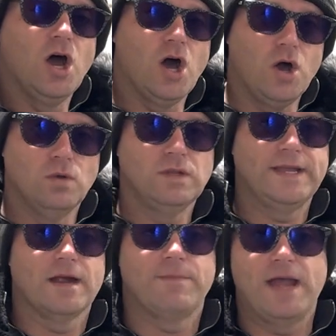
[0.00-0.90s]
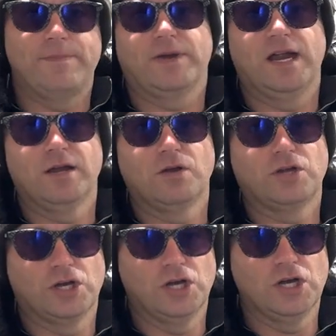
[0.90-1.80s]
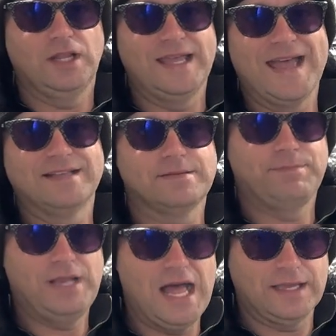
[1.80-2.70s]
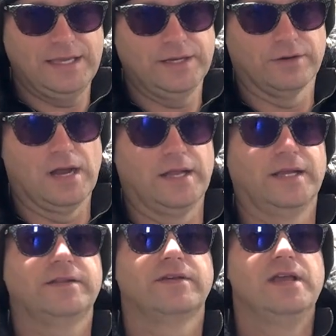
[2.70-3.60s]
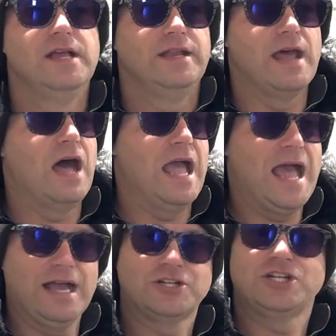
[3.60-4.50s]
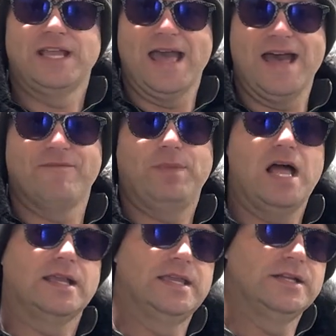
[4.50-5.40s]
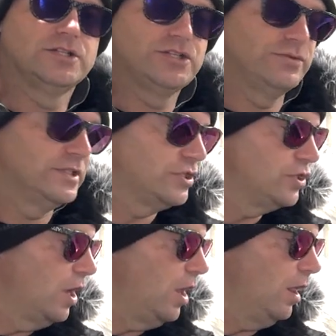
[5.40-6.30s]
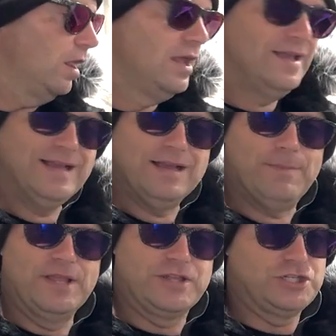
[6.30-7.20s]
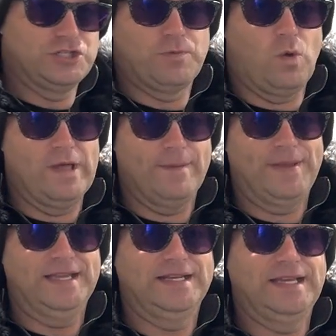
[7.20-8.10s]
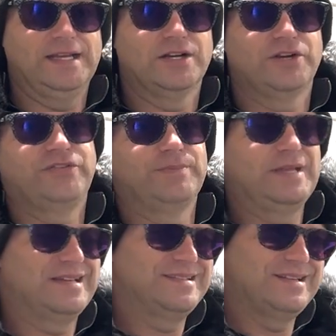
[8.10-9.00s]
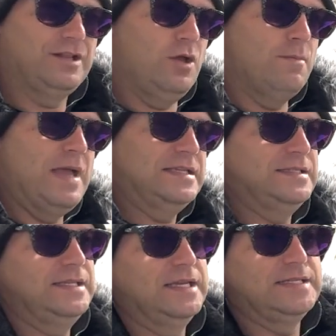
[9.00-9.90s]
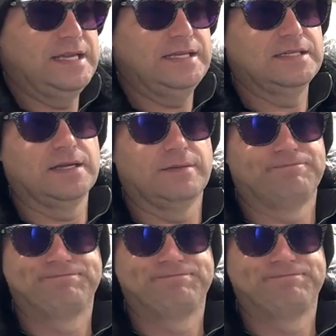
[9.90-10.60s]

Only our Piper Arrow currently has a block heater on it. Now, I actually have block heaters to install, but they're just oil pan heaters, and because they're a little messy, they tend to